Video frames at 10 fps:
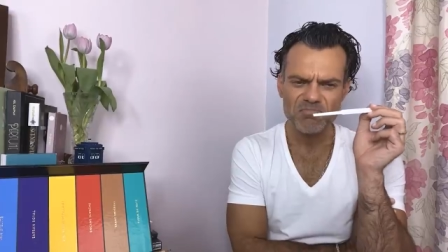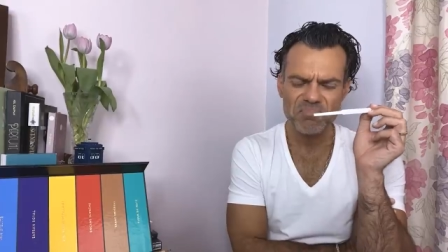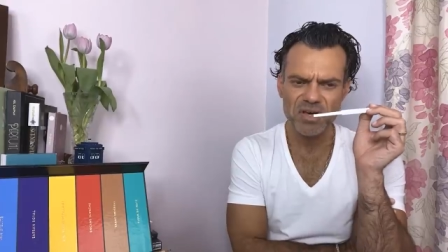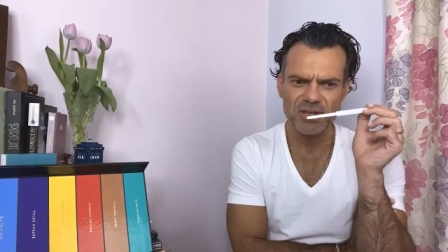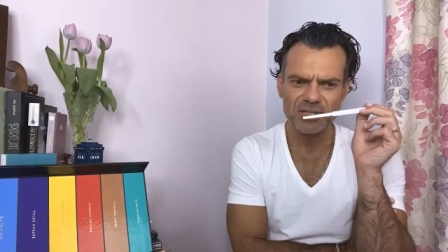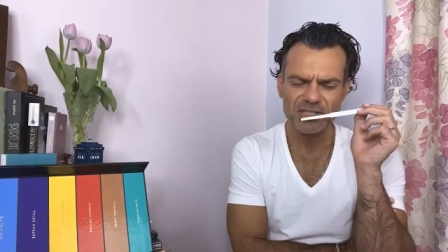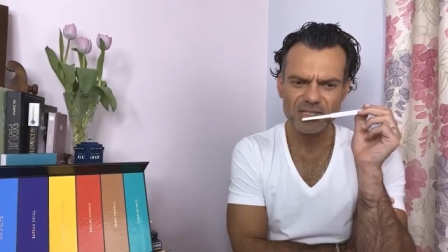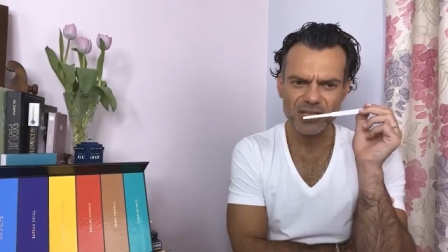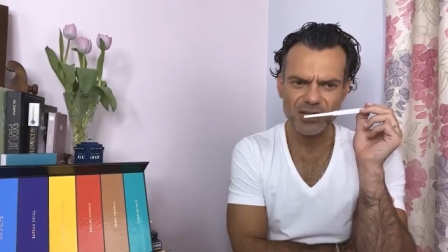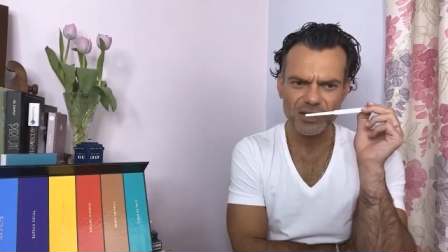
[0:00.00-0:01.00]
burnt
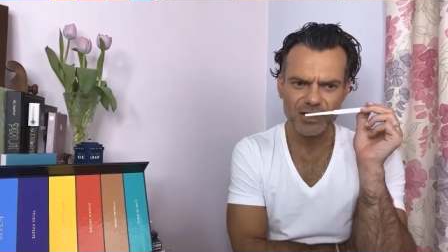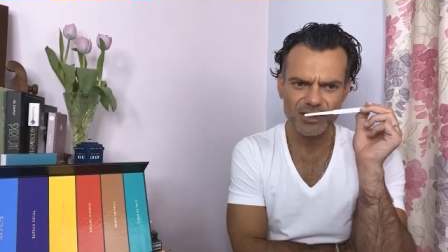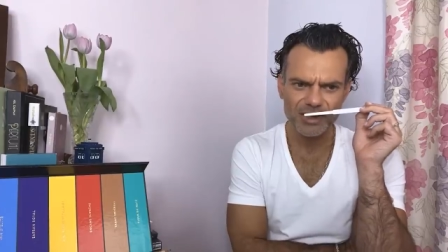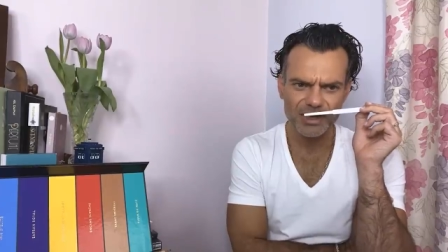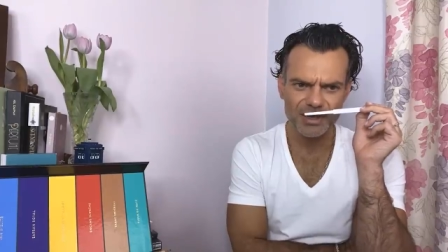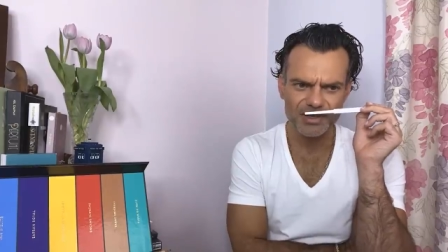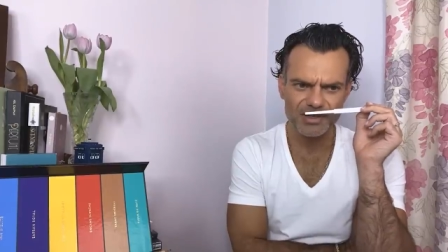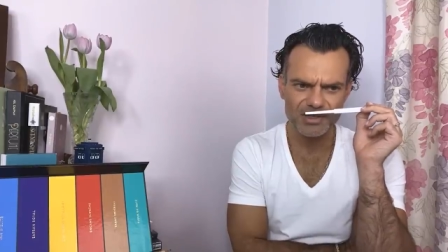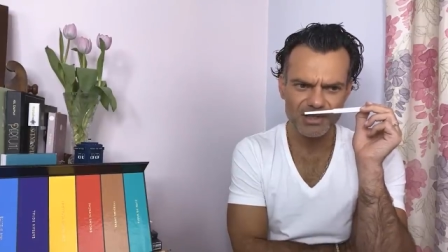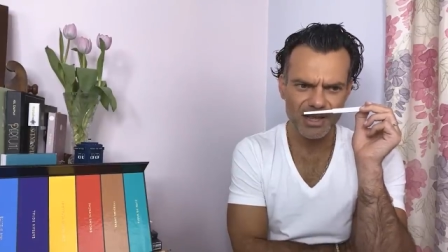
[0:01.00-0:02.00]

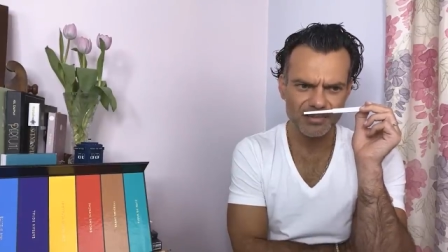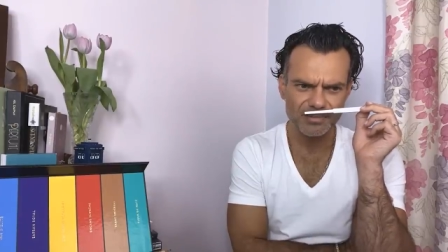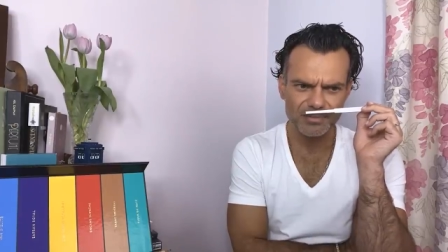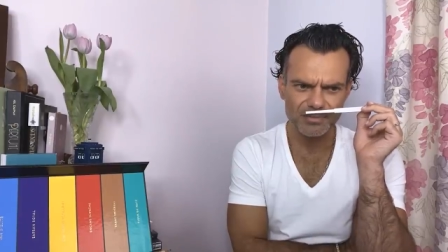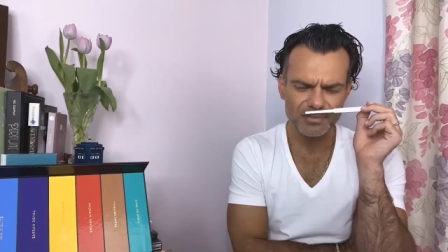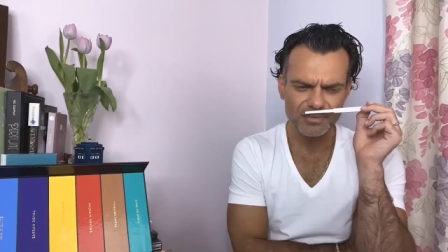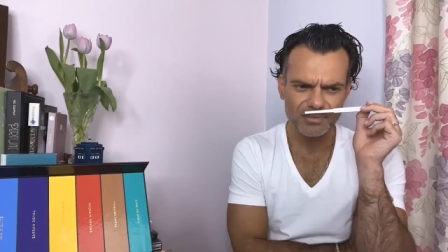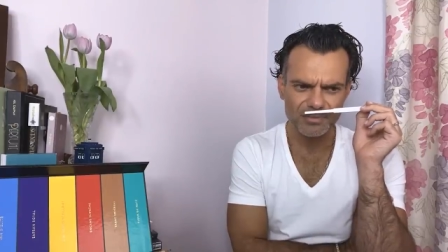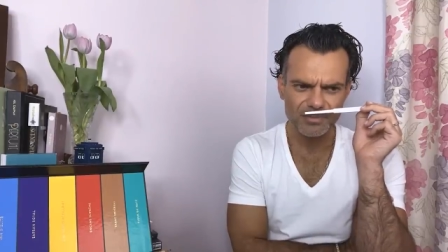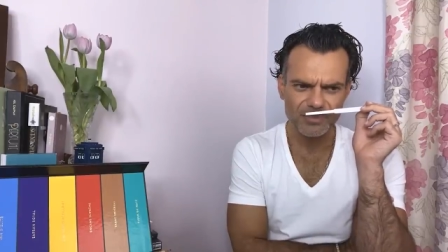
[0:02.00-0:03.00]
earthiness, that
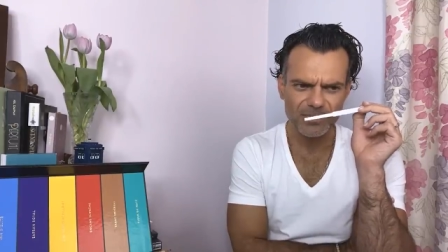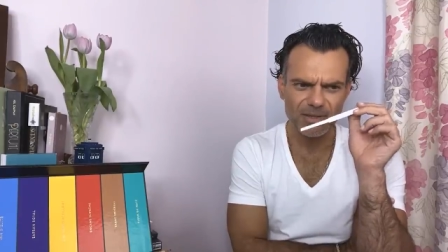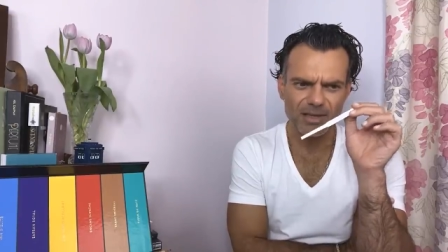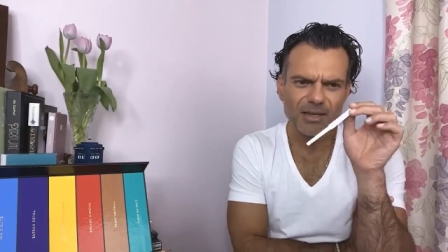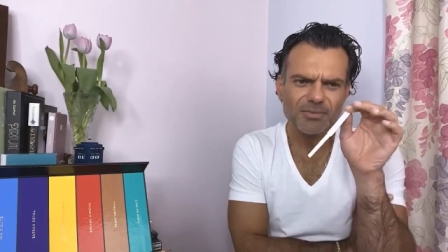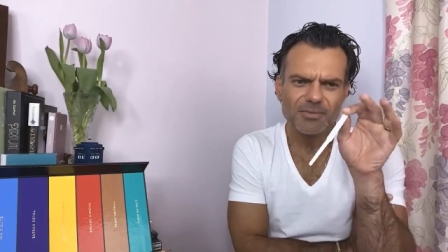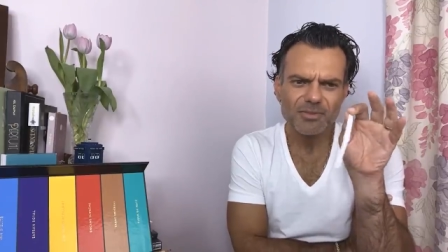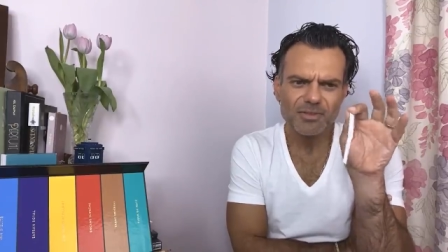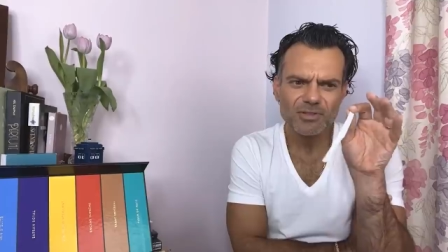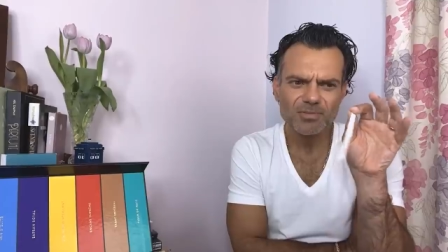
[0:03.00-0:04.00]
kind of
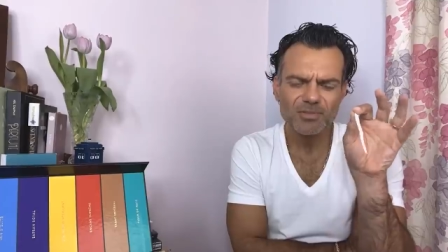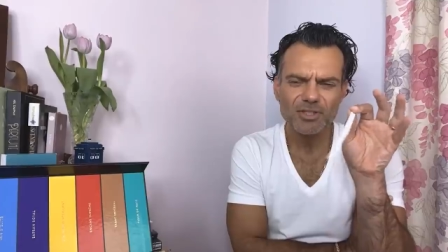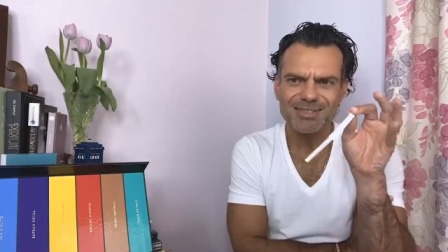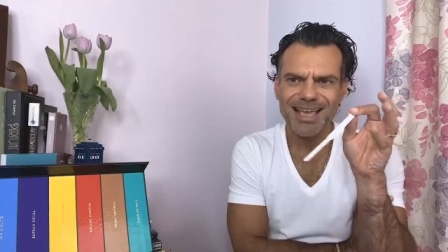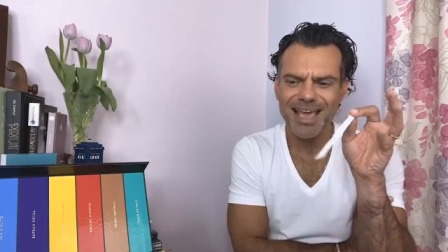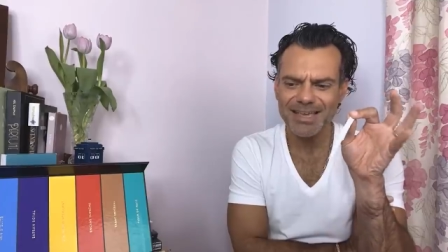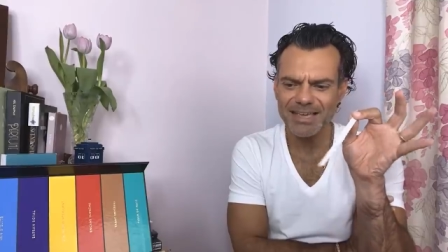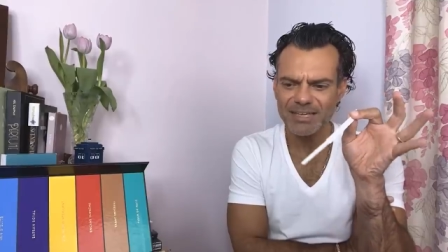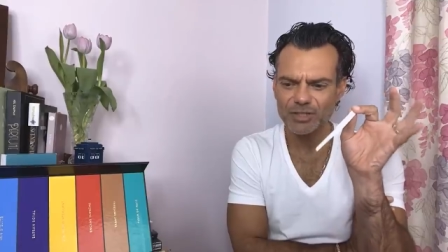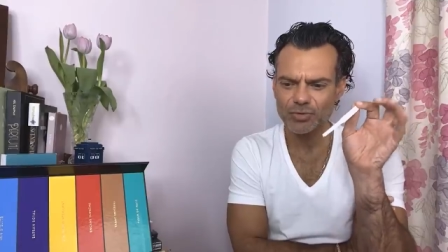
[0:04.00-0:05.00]

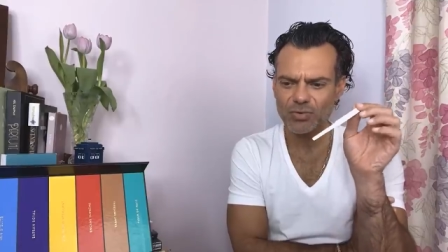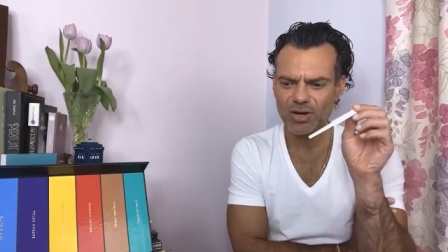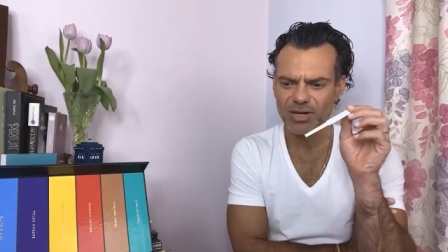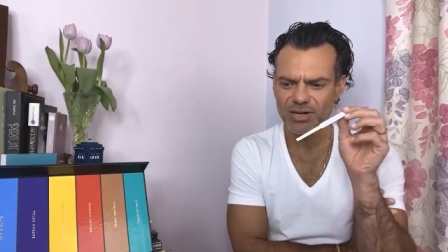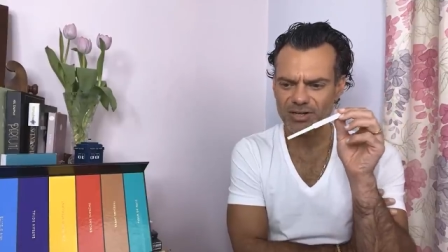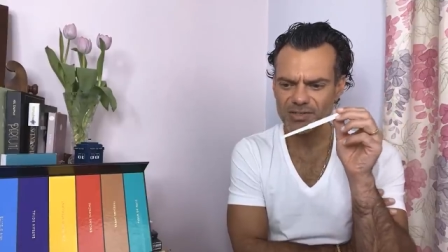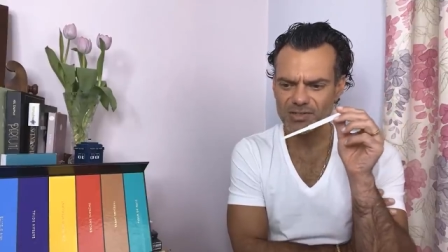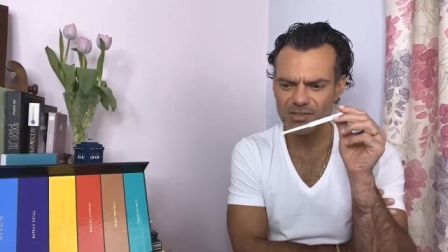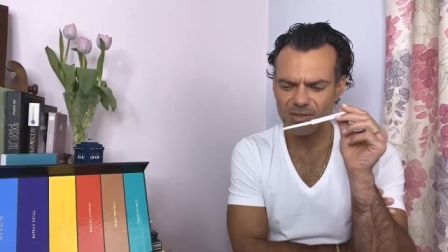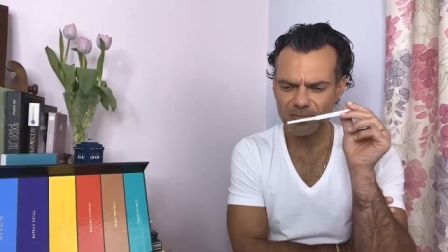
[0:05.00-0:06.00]
tangy
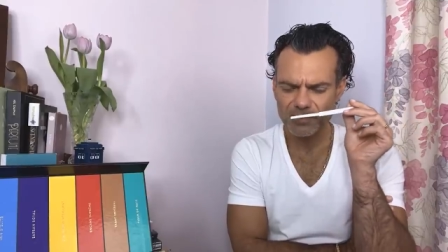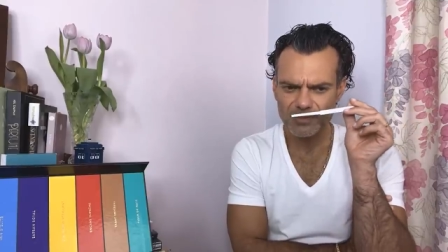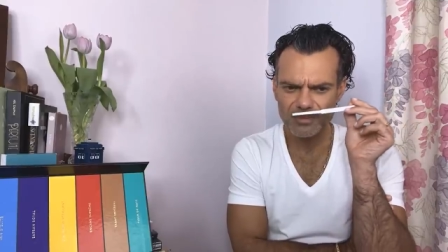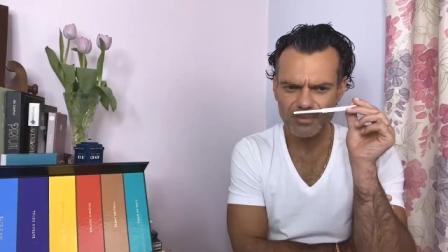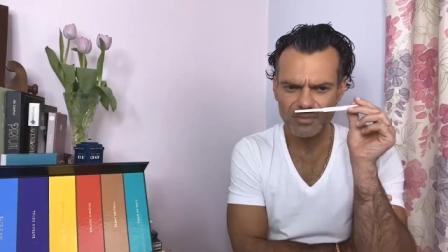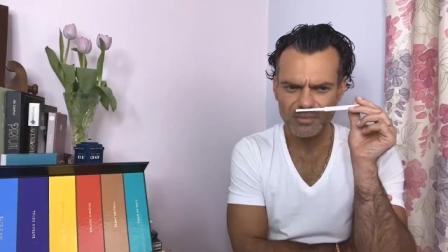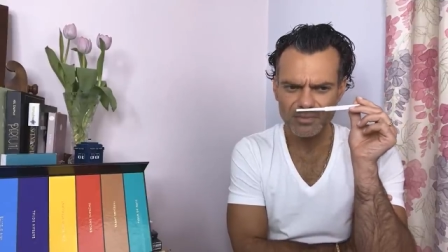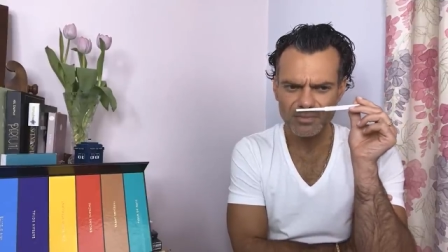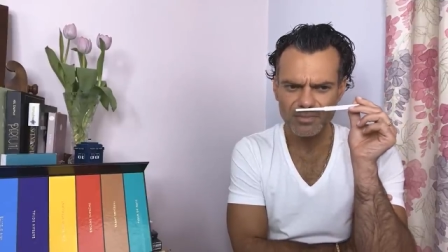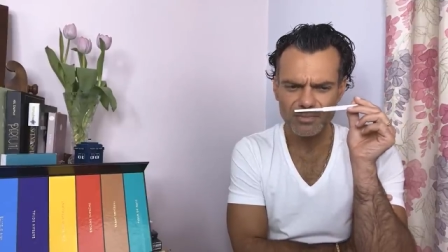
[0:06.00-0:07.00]
dryness.
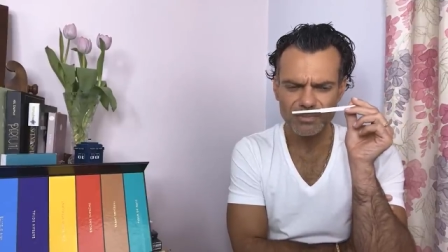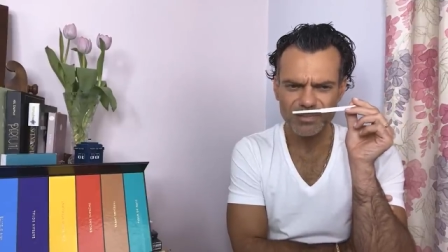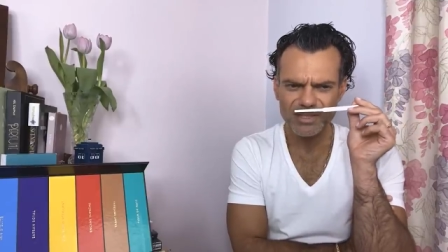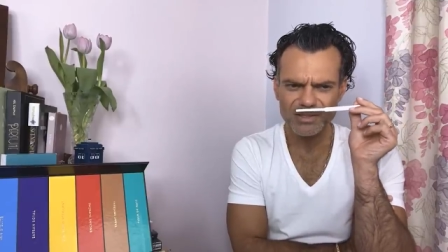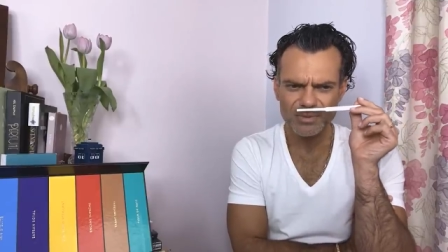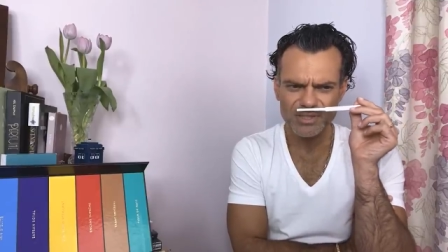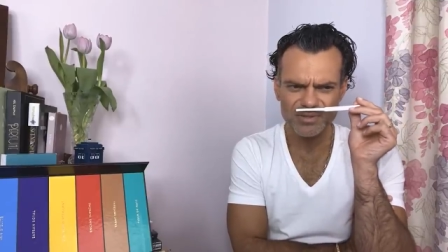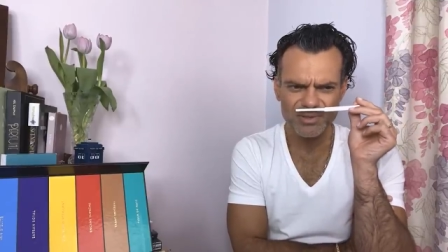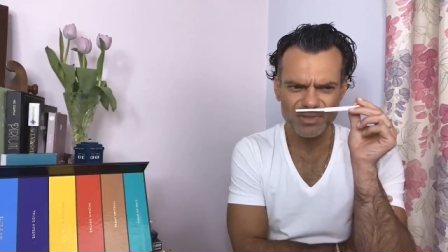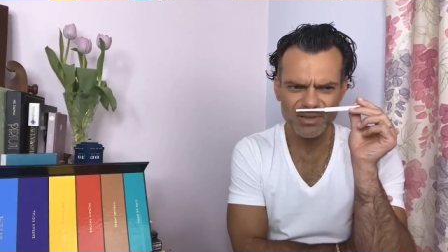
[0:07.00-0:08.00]
But there's also
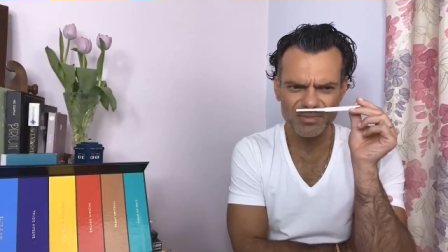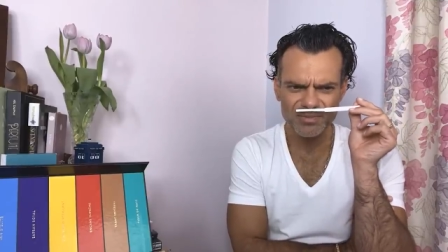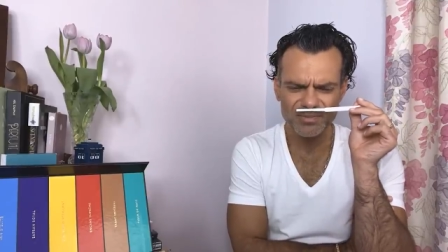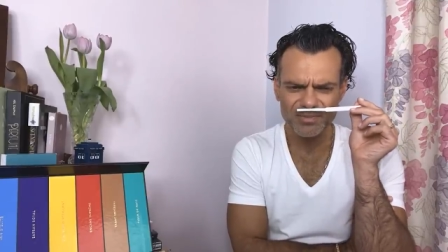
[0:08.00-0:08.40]
something